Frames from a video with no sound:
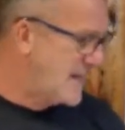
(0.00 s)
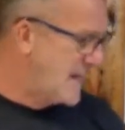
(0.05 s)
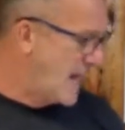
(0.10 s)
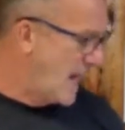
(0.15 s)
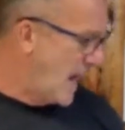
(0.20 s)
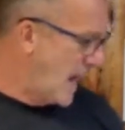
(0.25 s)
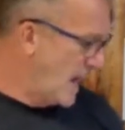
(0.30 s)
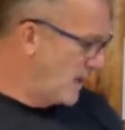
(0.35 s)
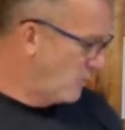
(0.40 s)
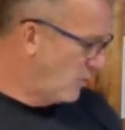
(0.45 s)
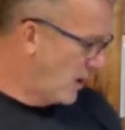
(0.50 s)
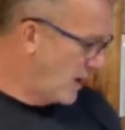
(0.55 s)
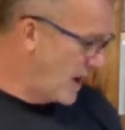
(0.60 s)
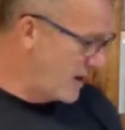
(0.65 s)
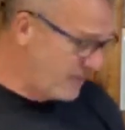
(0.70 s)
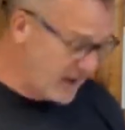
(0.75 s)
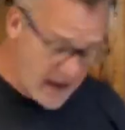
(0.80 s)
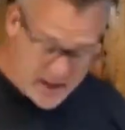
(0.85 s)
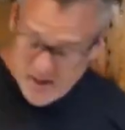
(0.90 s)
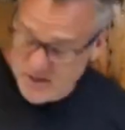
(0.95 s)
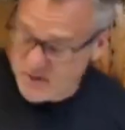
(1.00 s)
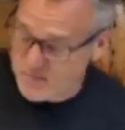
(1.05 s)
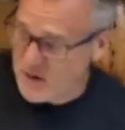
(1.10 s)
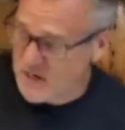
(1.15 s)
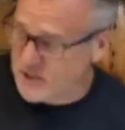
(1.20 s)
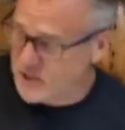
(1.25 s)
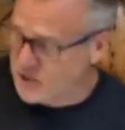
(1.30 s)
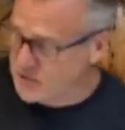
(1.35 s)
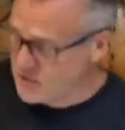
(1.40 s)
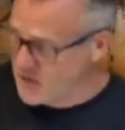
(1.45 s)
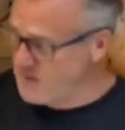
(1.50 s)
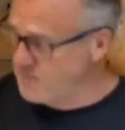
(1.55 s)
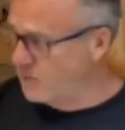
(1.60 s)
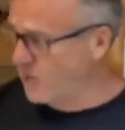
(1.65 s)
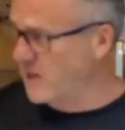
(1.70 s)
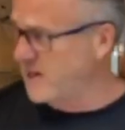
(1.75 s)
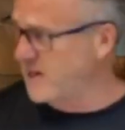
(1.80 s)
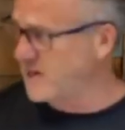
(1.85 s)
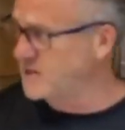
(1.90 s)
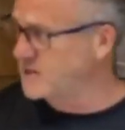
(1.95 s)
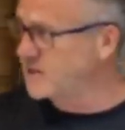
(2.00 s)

And what I've had is my street buddies,